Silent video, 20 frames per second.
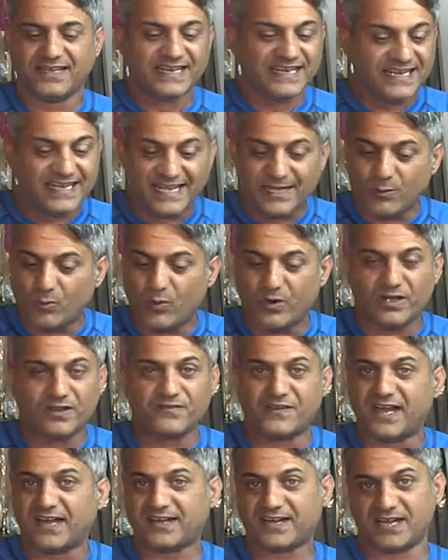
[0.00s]
It will
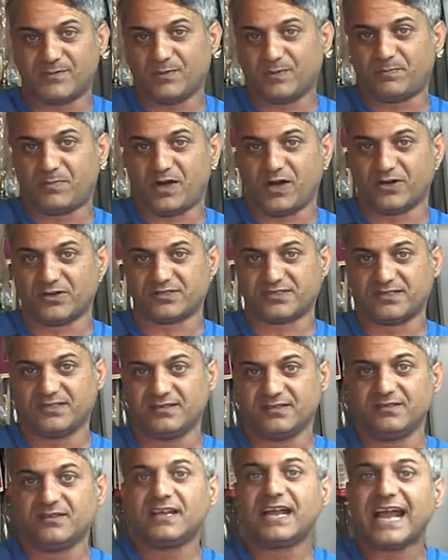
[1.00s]
not come apart.
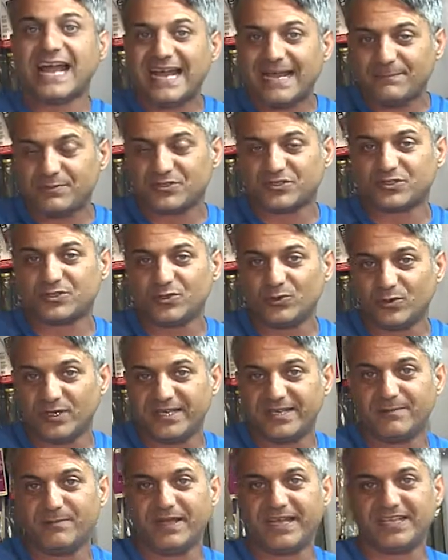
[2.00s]

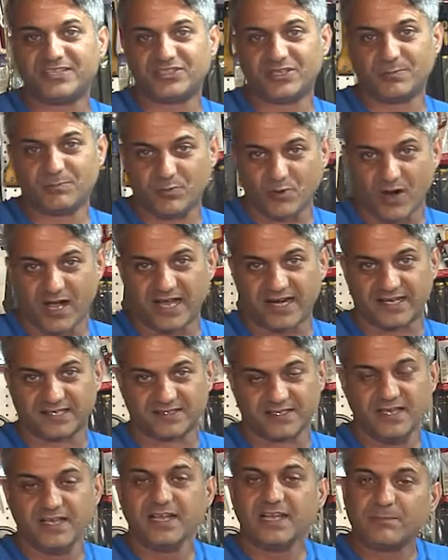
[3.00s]
Absolutely amazing product.
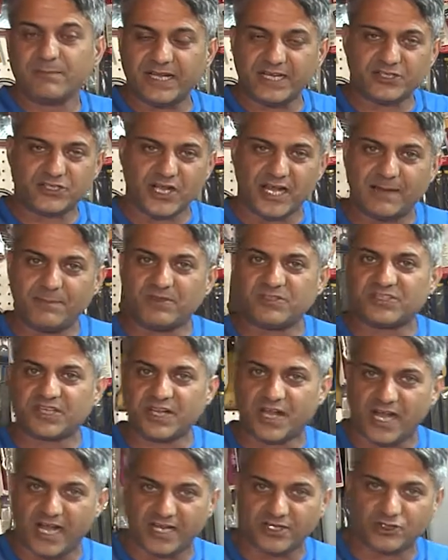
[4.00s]
My job as a
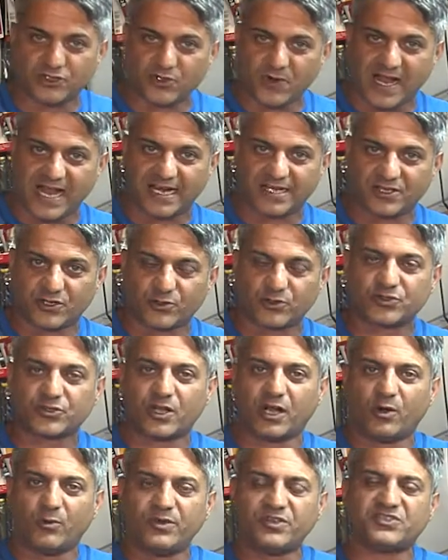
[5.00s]
contractor is to
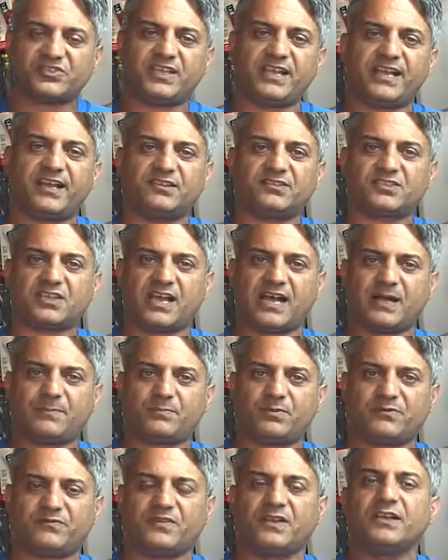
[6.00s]
always stay on
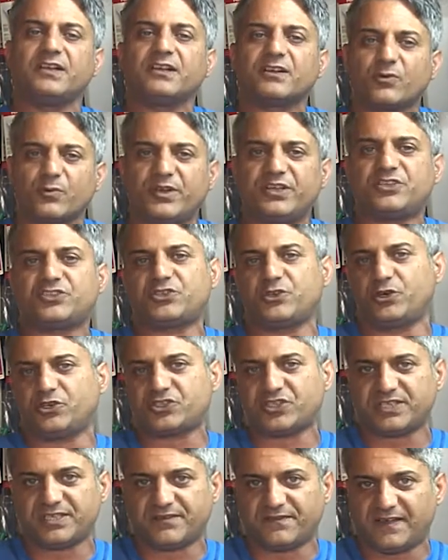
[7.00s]
top of
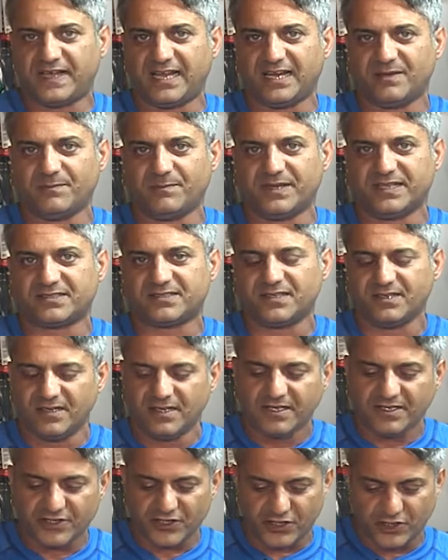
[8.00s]
research and development.
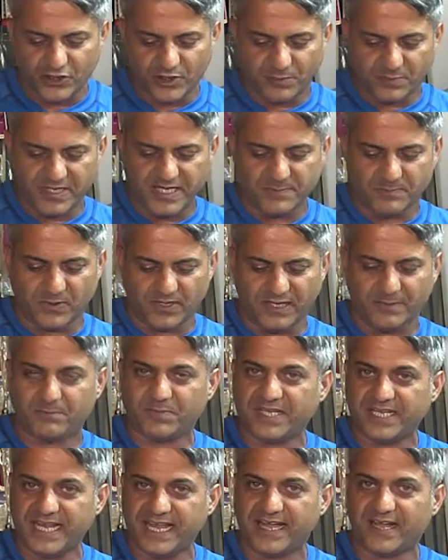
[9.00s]
The good people at
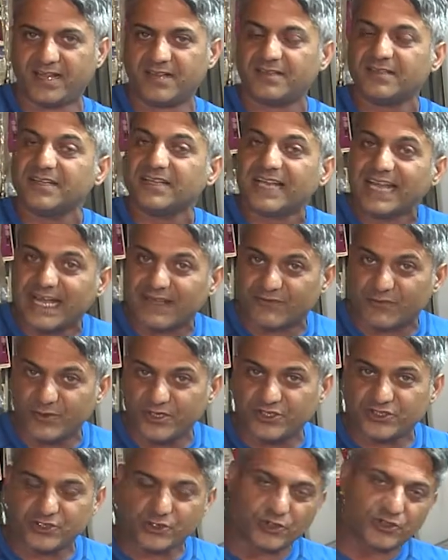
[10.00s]
PL have
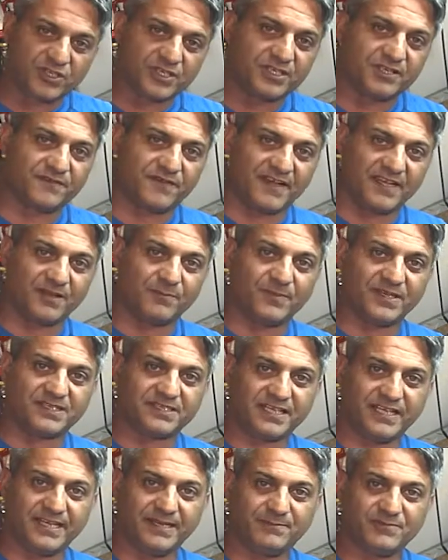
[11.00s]
research and development
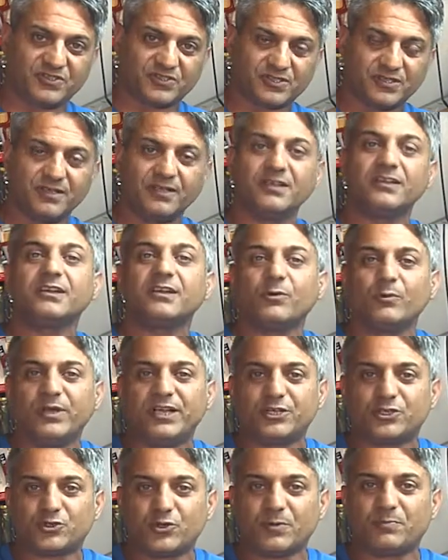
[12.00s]
teams. We
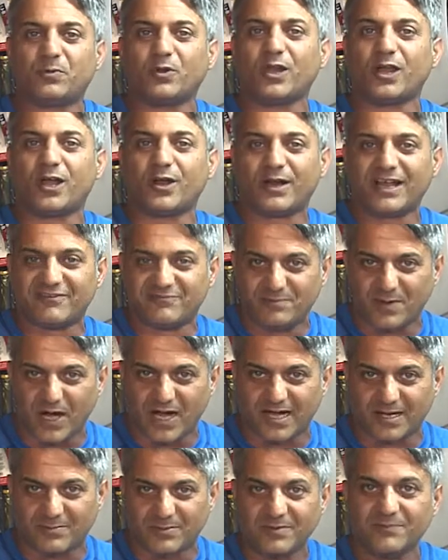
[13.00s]
at R have
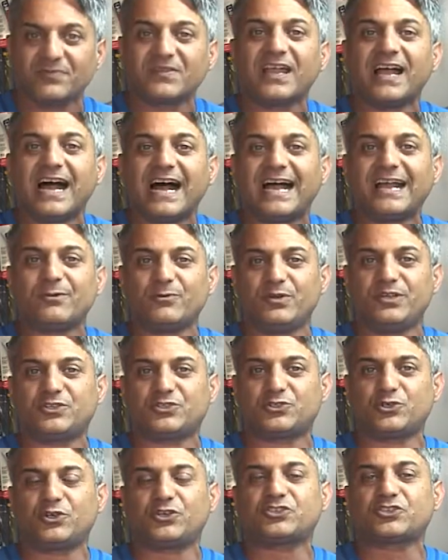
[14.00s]
Bob. I
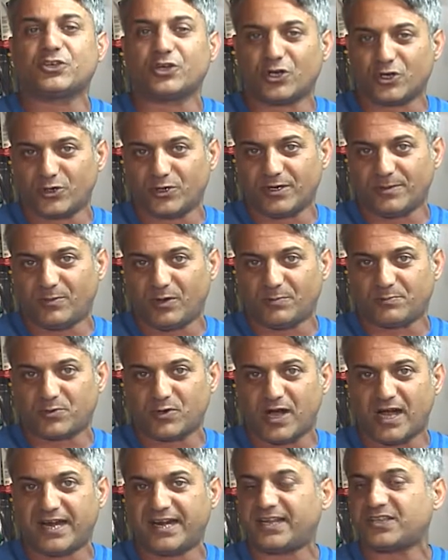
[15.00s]
research and learn about
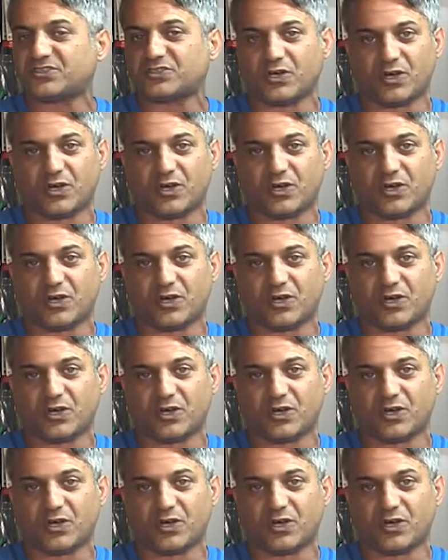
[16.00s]
products